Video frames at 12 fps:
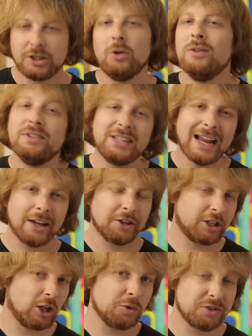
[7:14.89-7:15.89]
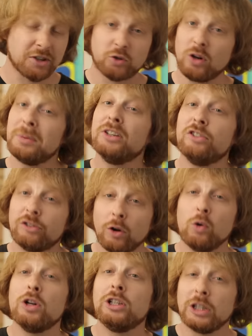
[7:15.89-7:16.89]
So if Attack of the Clones is cribbing
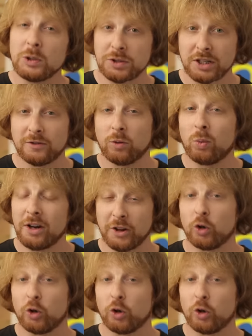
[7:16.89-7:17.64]
so closely from one